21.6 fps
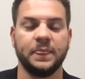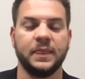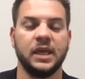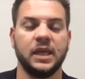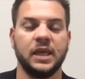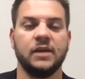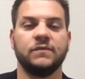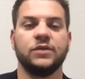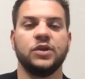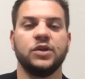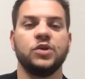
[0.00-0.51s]

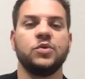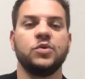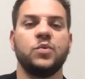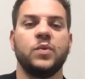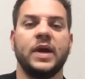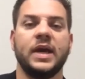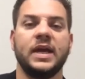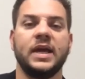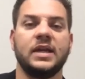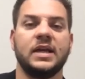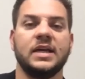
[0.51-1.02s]
If you
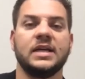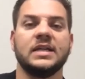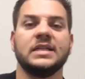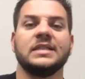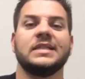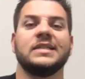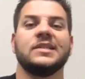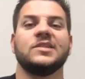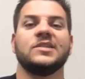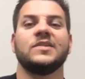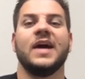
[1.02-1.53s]
wait
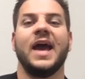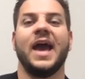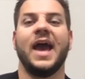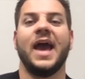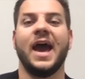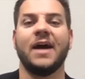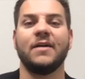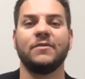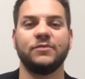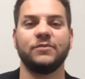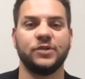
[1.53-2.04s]
until
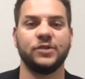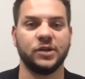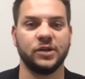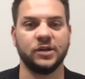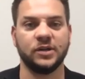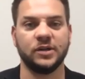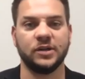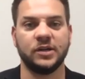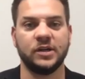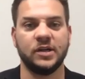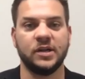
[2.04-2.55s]

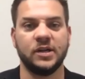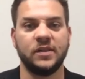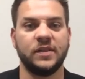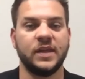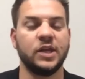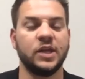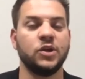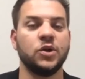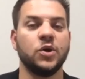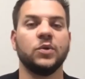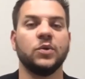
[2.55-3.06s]
after they
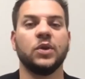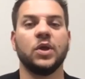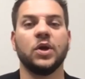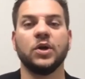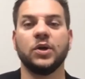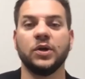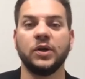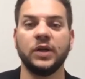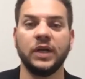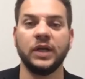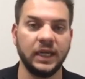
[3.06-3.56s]
no
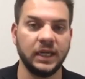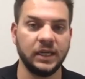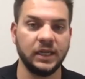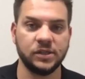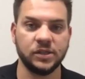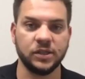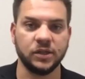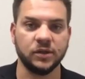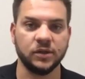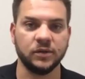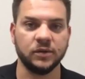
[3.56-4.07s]
longer need
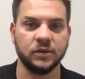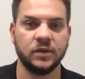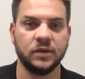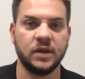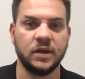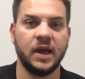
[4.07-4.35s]
you,